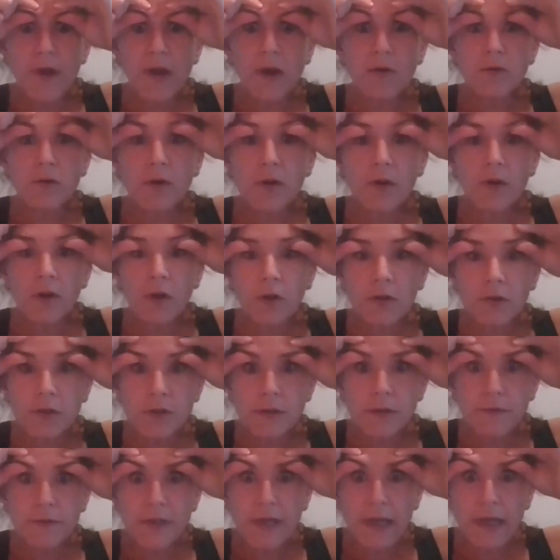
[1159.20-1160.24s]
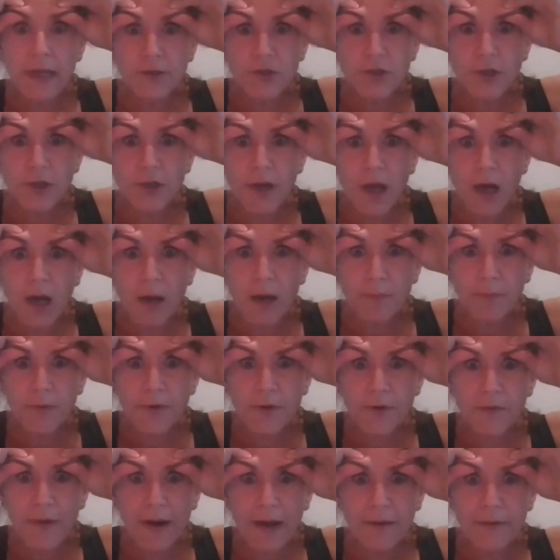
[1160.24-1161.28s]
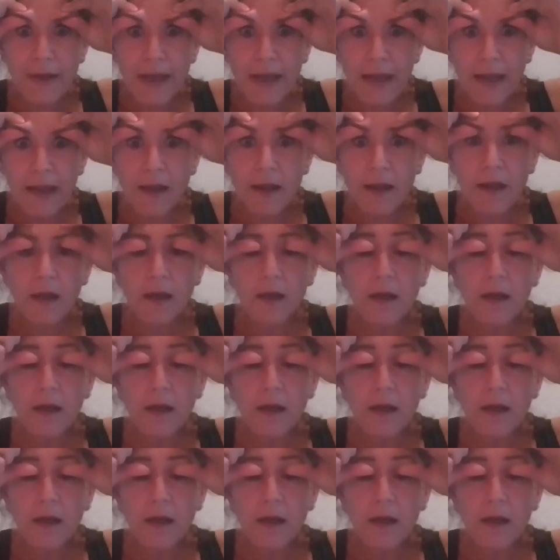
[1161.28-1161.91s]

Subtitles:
hold lots of tension up and around here.